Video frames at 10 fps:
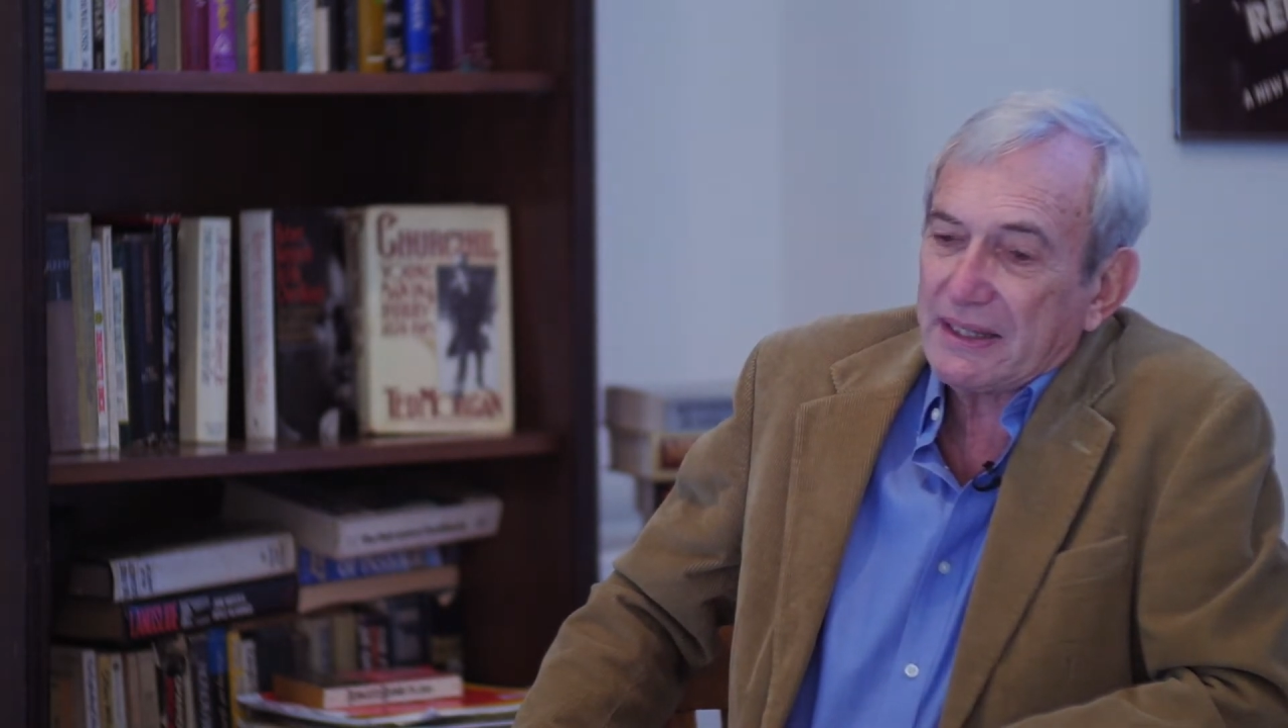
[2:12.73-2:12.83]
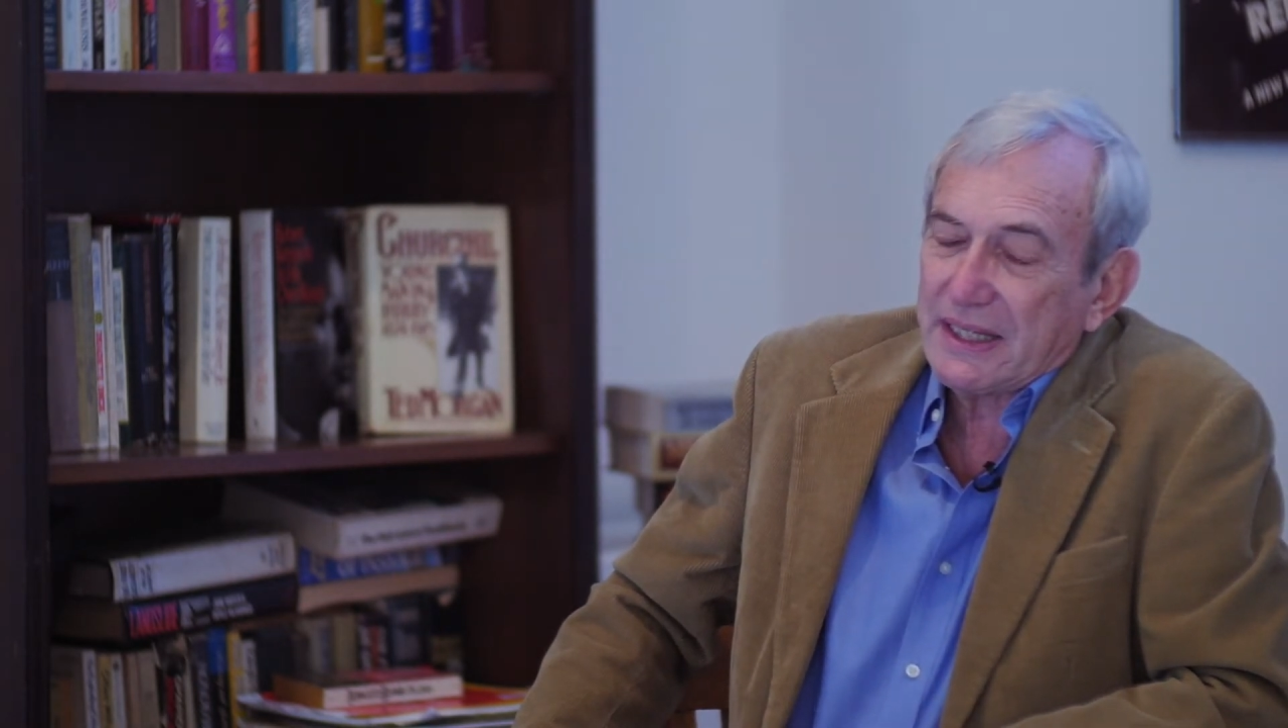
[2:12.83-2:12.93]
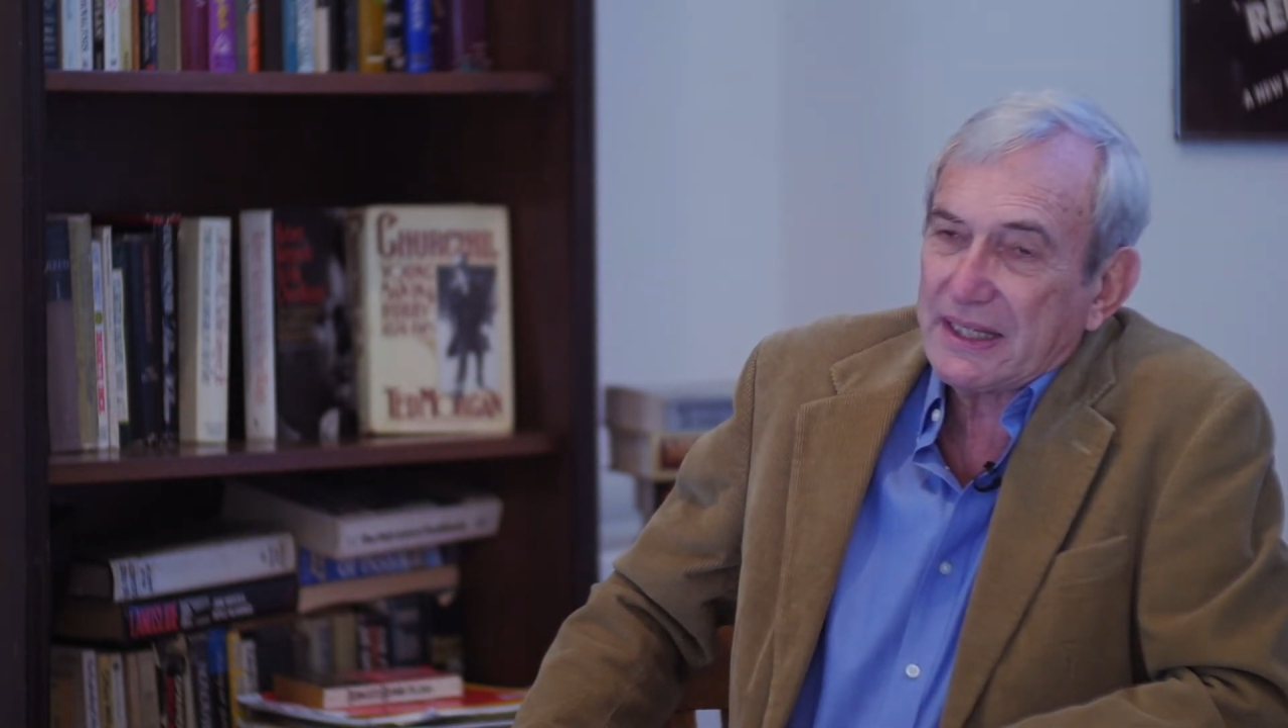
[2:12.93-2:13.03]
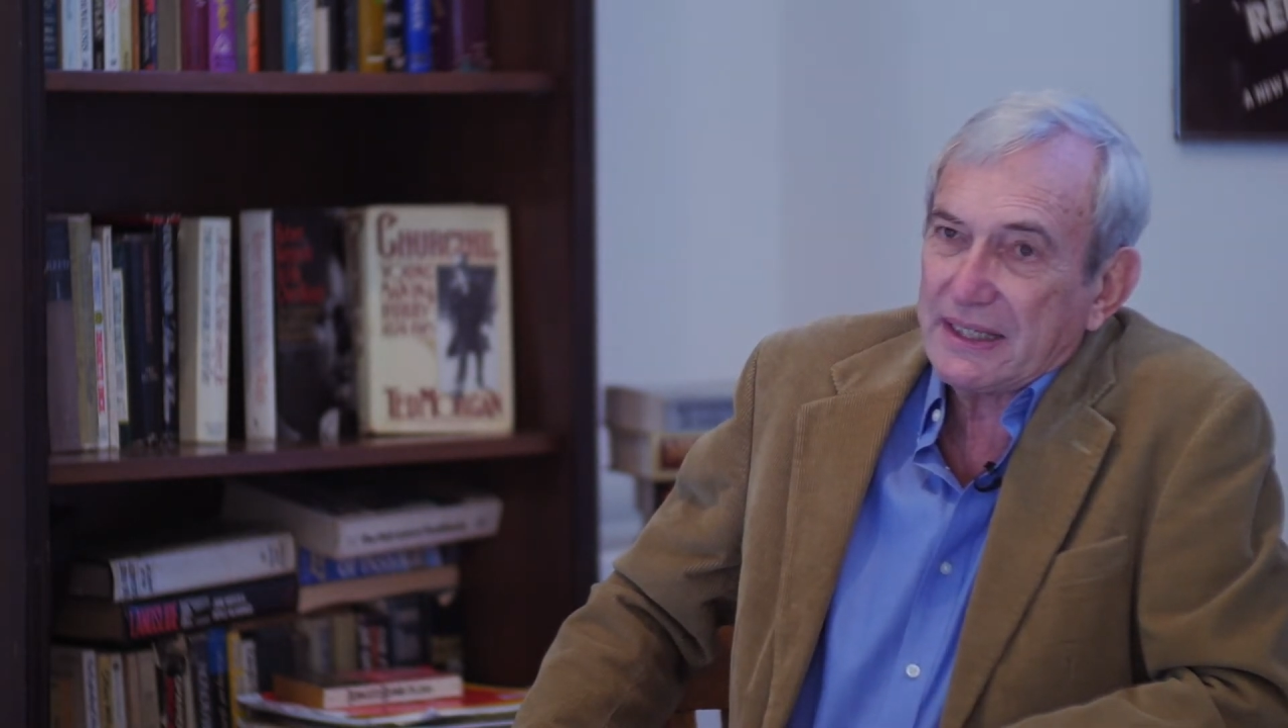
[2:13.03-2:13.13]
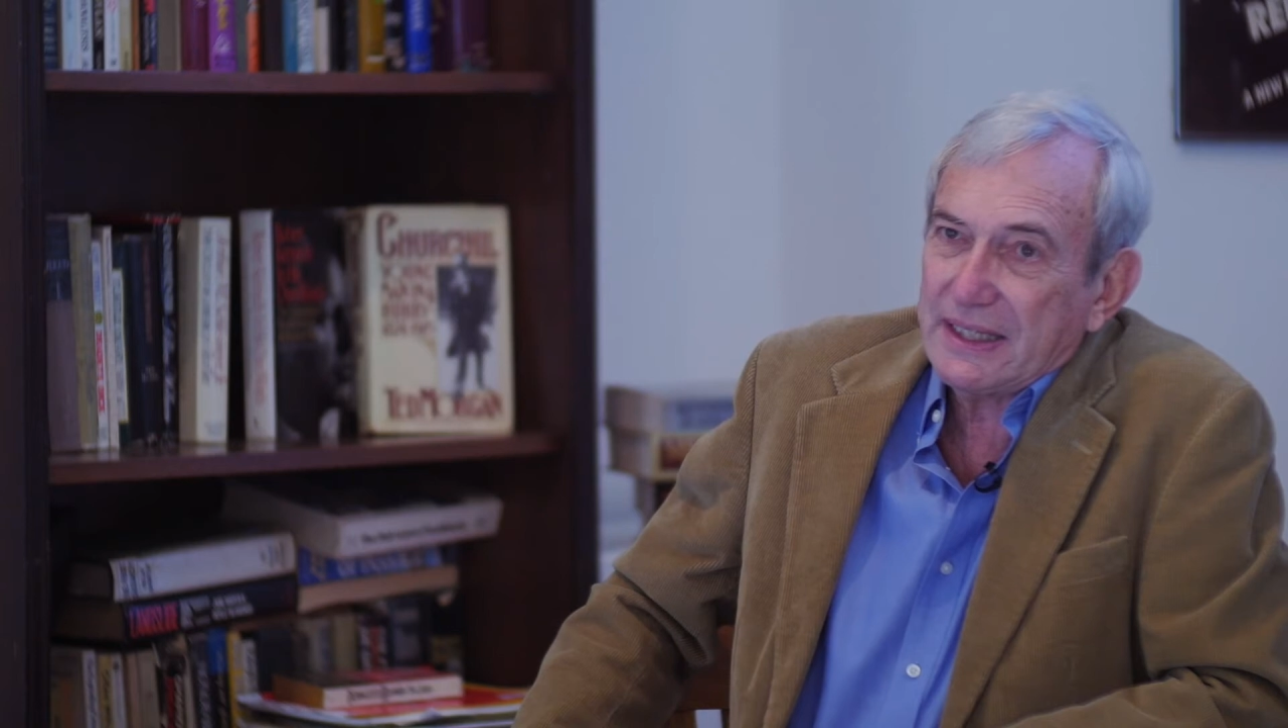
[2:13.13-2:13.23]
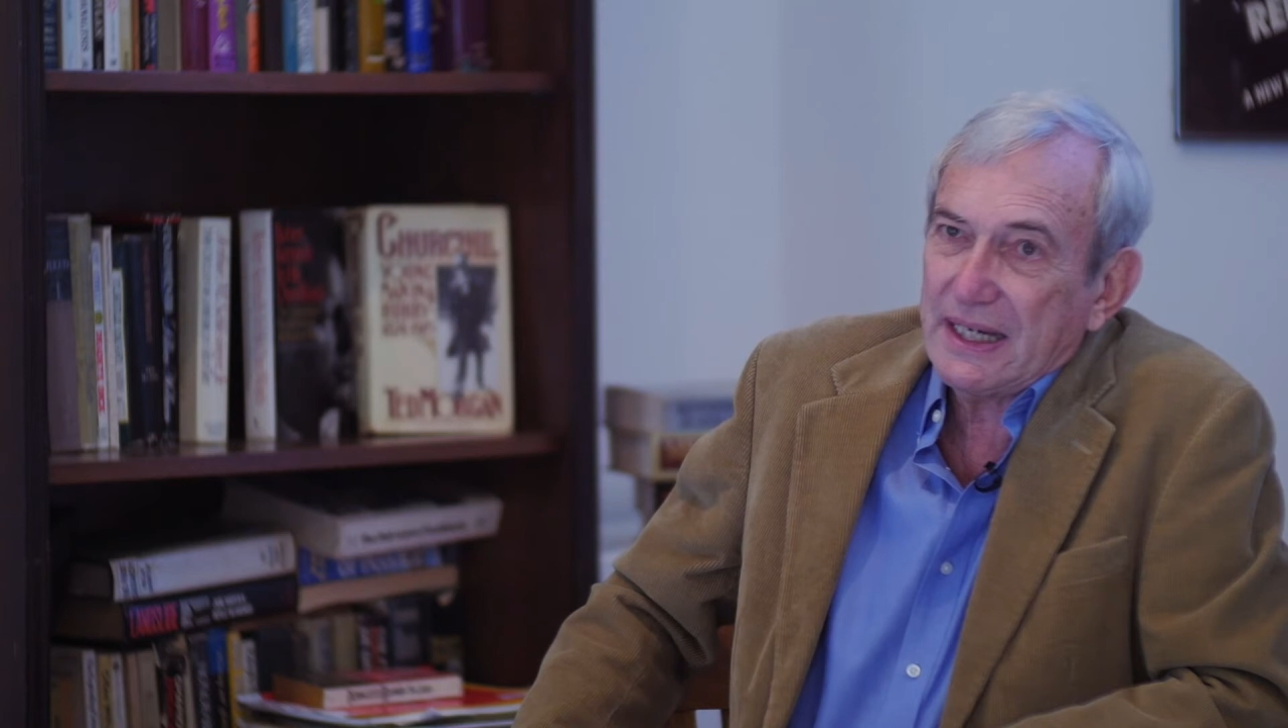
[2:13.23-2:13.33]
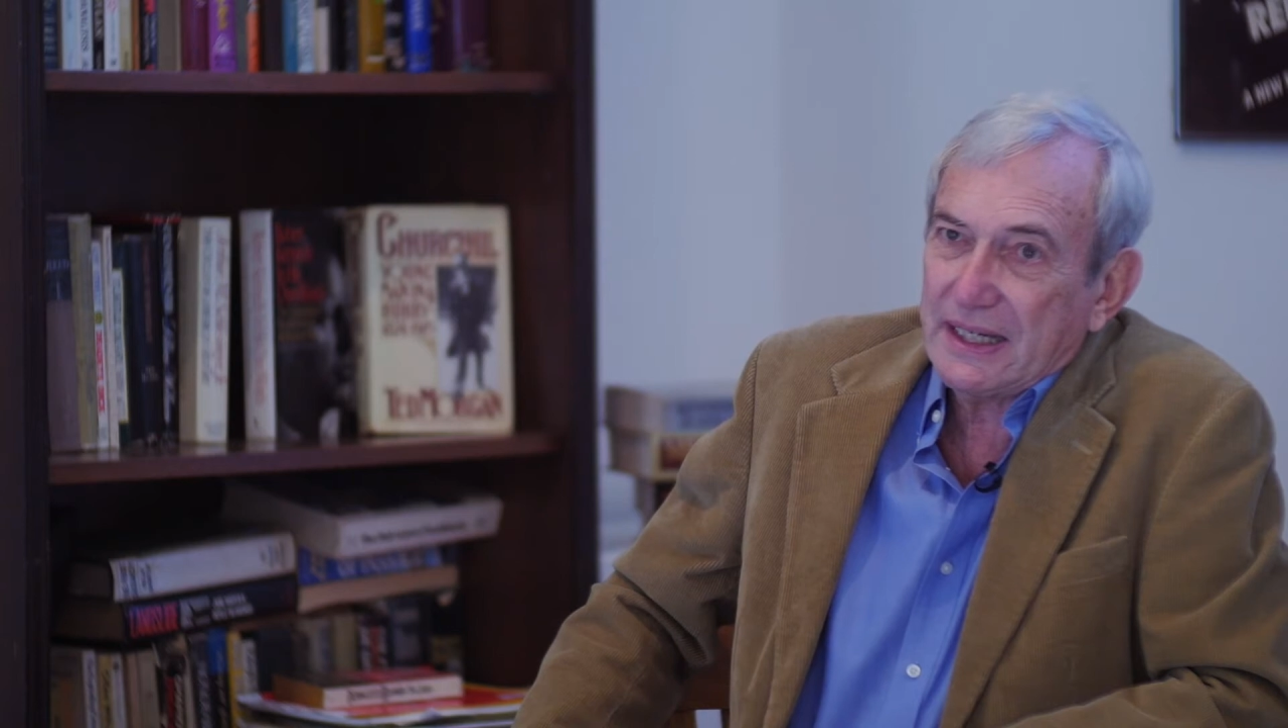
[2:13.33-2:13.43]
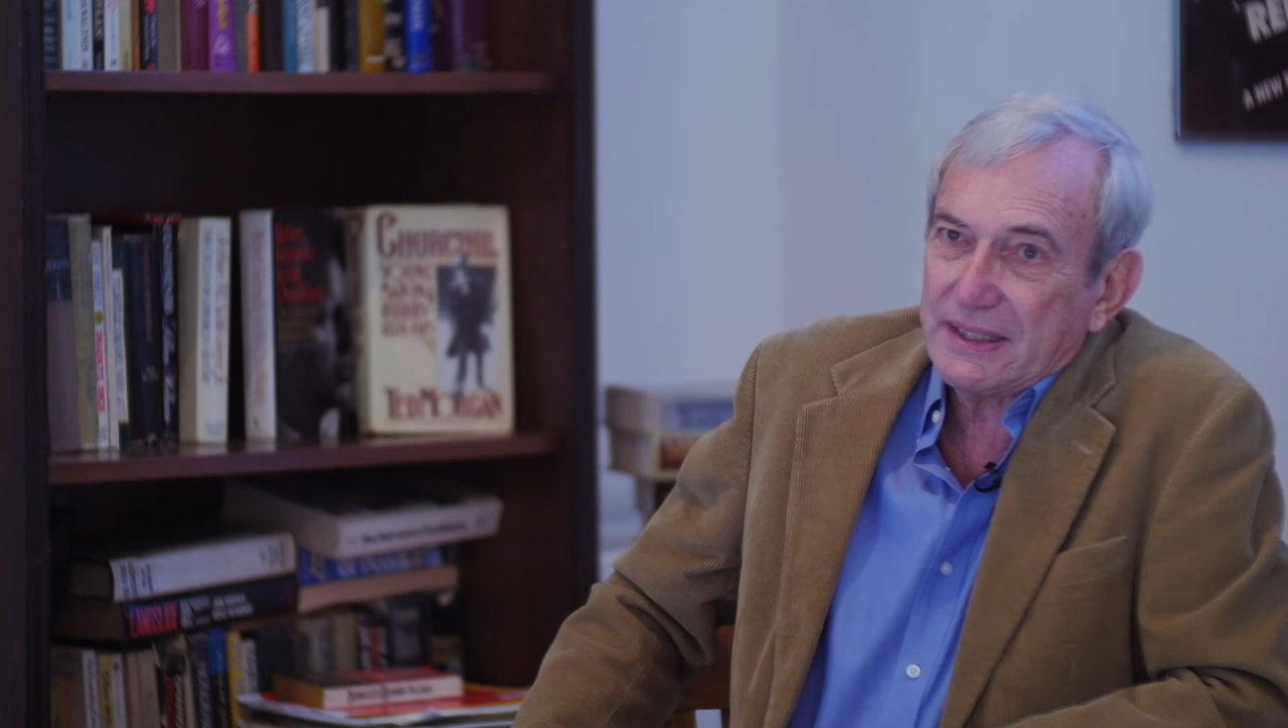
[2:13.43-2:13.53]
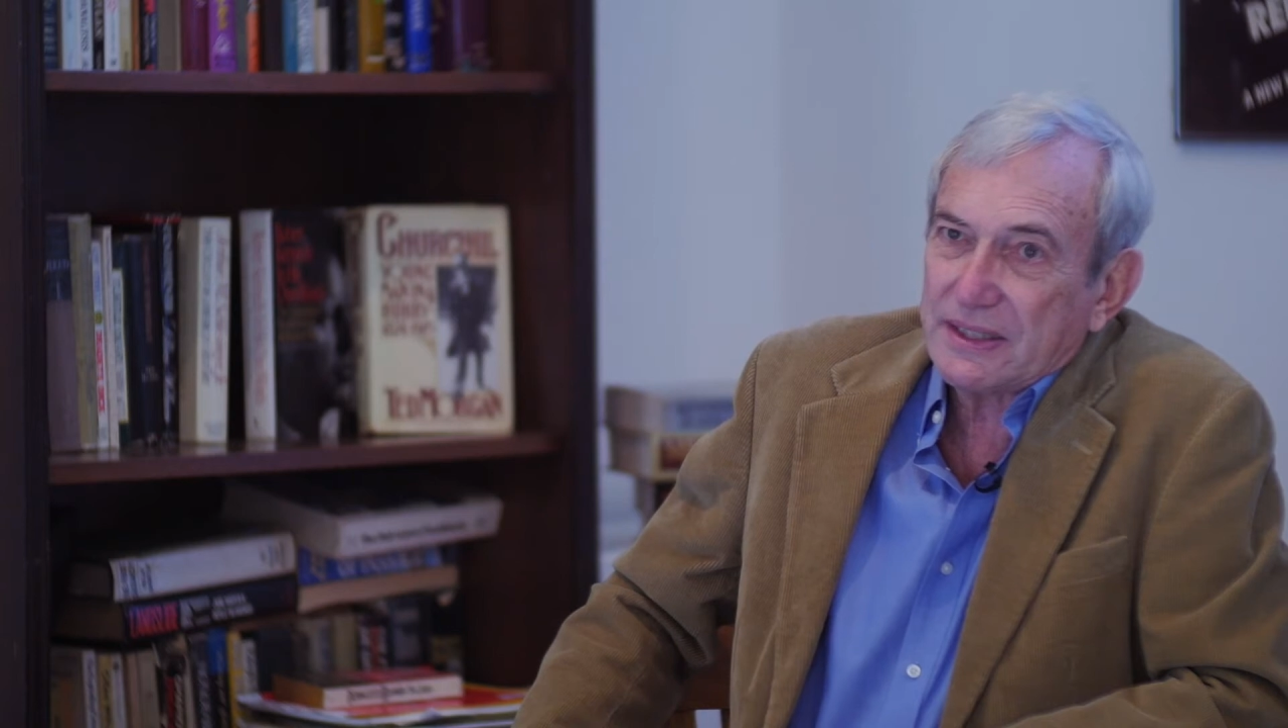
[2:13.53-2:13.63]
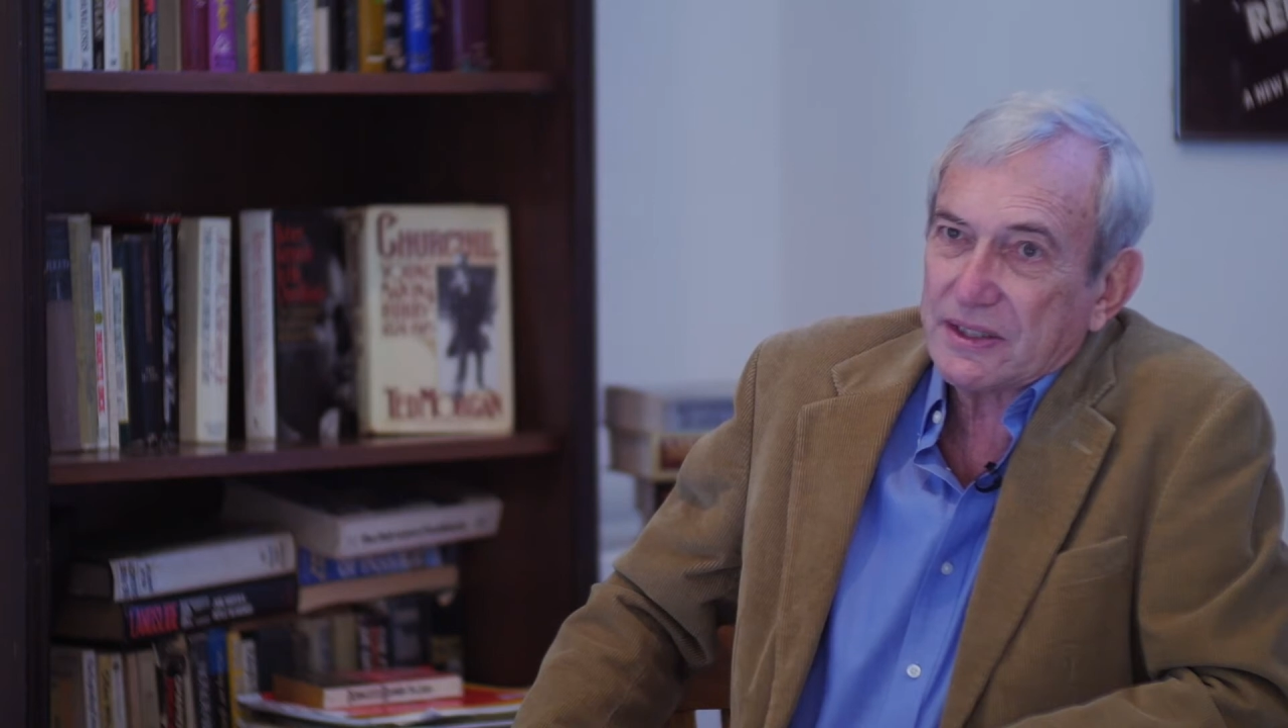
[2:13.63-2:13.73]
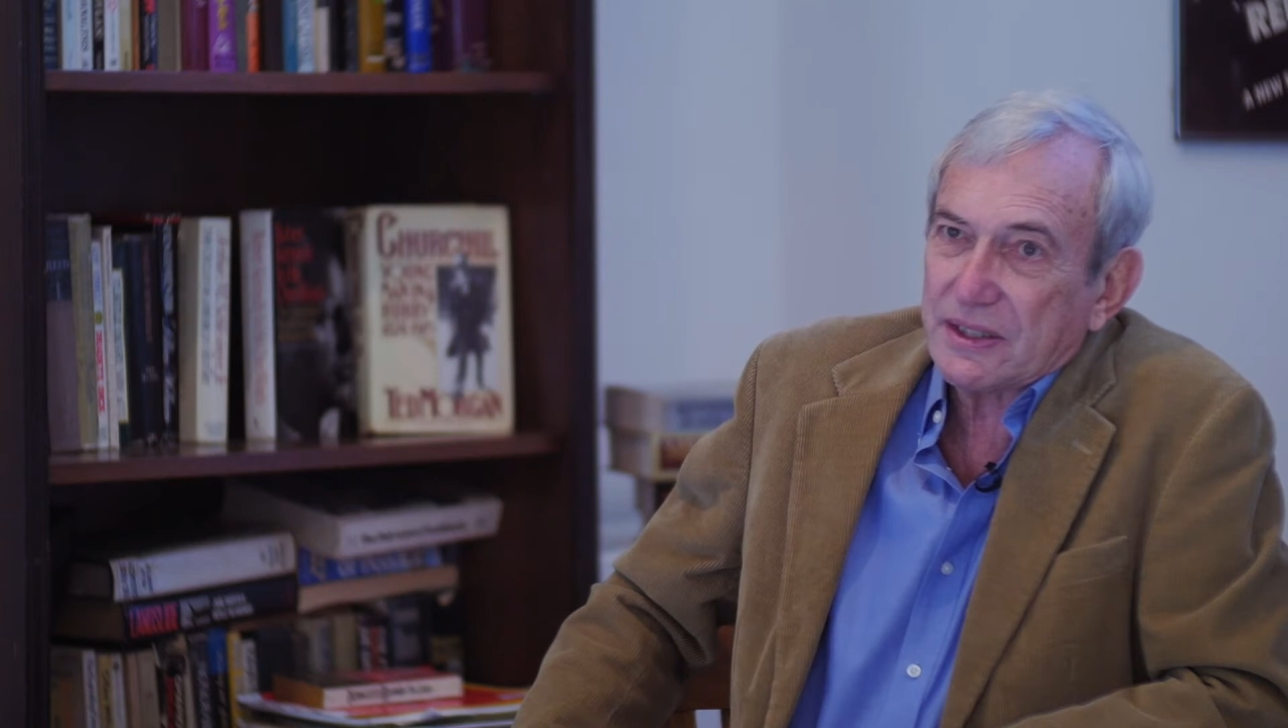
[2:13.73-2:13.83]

think in the end he's